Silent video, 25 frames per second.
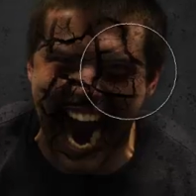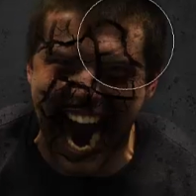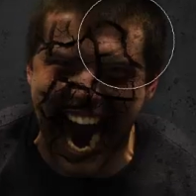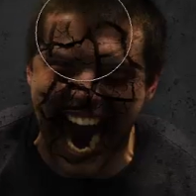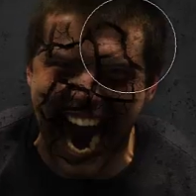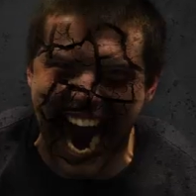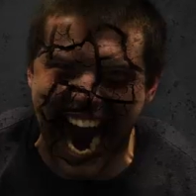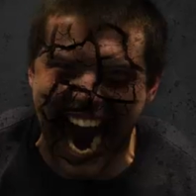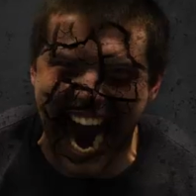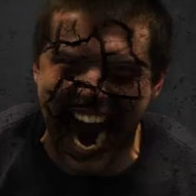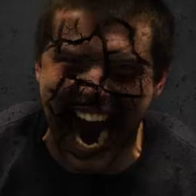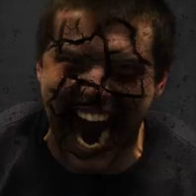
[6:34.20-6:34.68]
now we
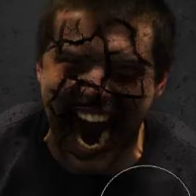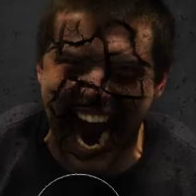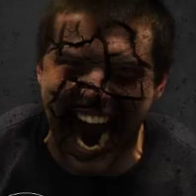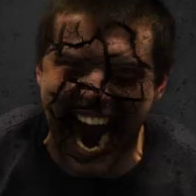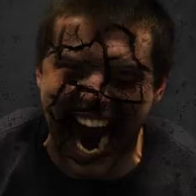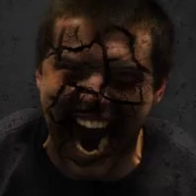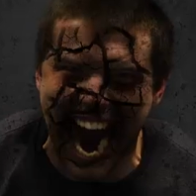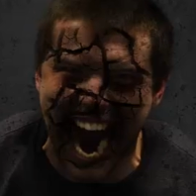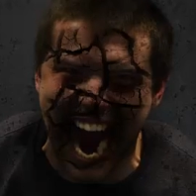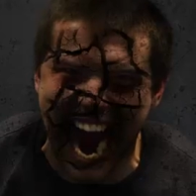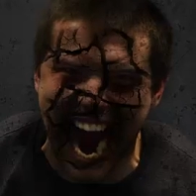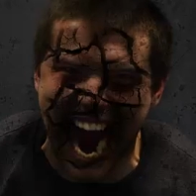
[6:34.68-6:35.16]
got that.
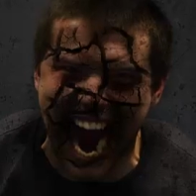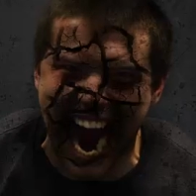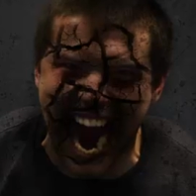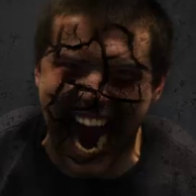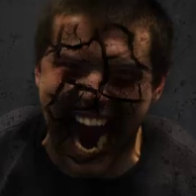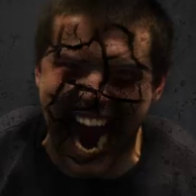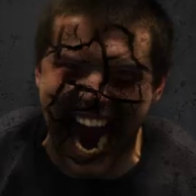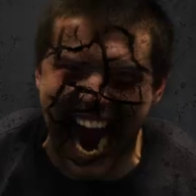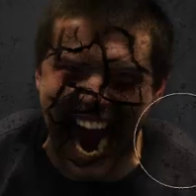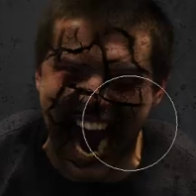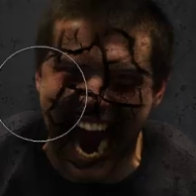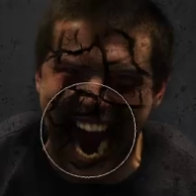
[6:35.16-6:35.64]
Everything's
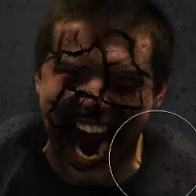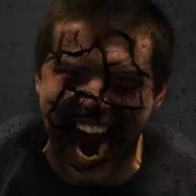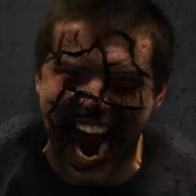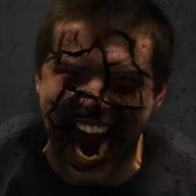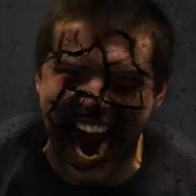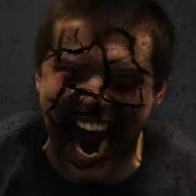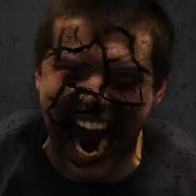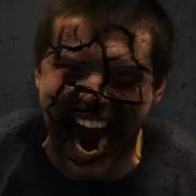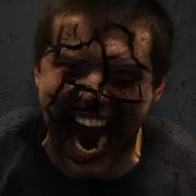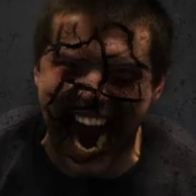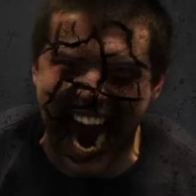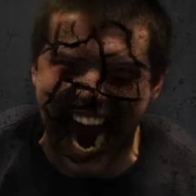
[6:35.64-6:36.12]
looking pretty
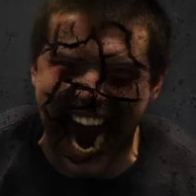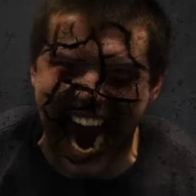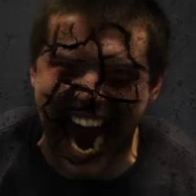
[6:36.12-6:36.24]
good.